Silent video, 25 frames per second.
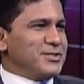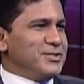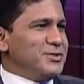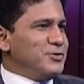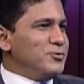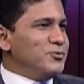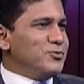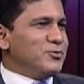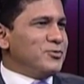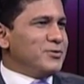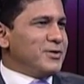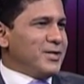
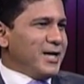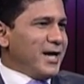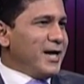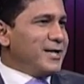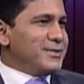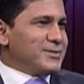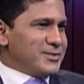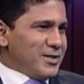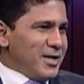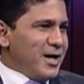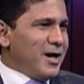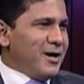you
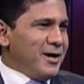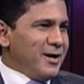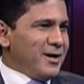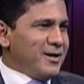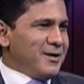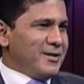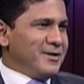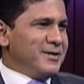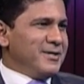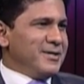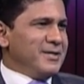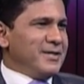guys
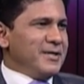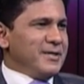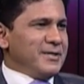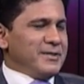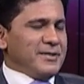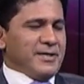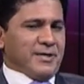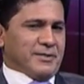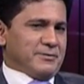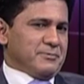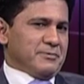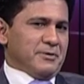are, oh,
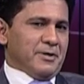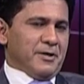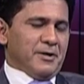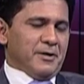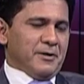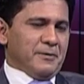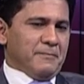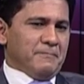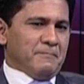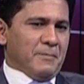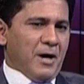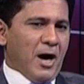that yeah.
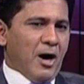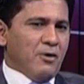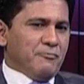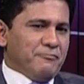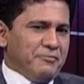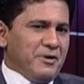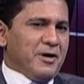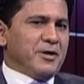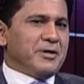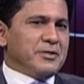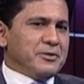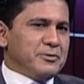uh, how
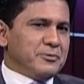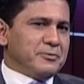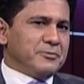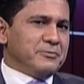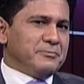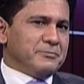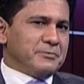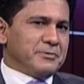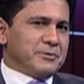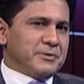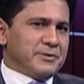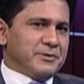far you
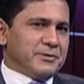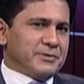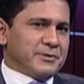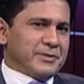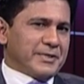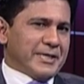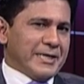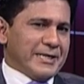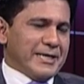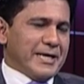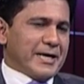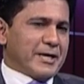
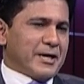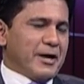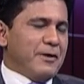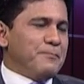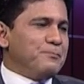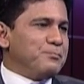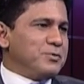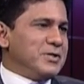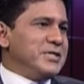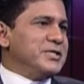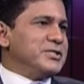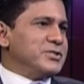can
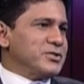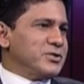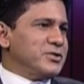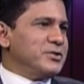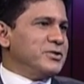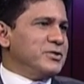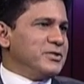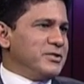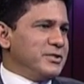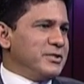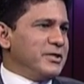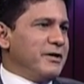accomplish
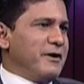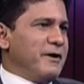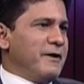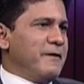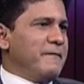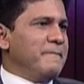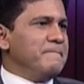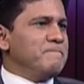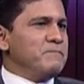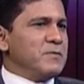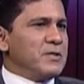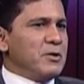the
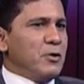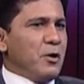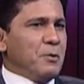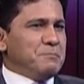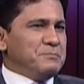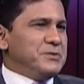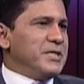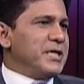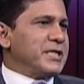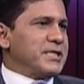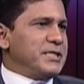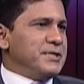oh, yeah.
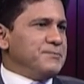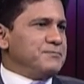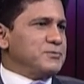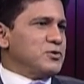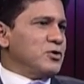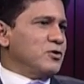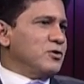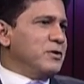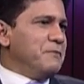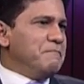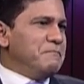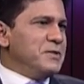objectives
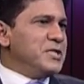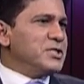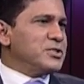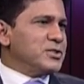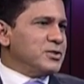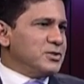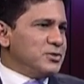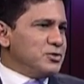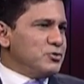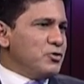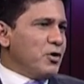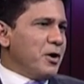or the
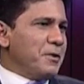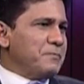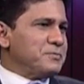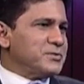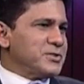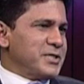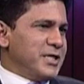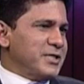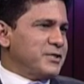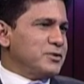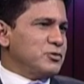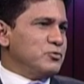mission you have
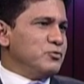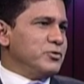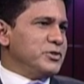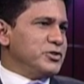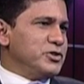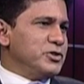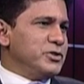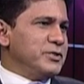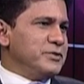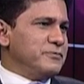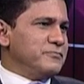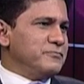set to
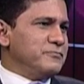yeah, achieve.